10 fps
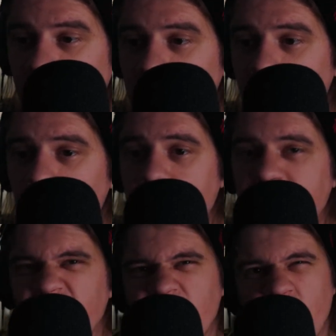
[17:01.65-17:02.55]
you. And
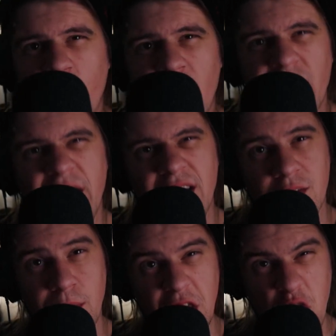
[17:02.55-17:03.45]
if you want things to
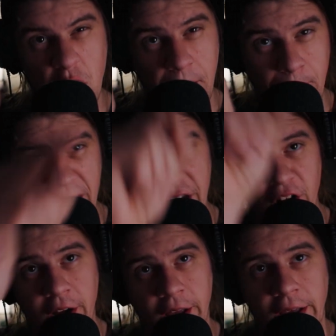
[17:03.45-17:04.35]
be going
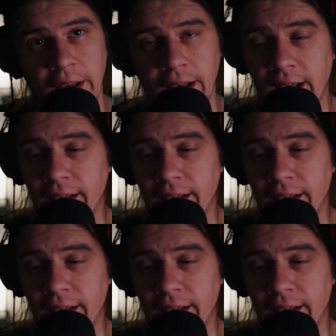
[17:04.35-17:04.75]
better, I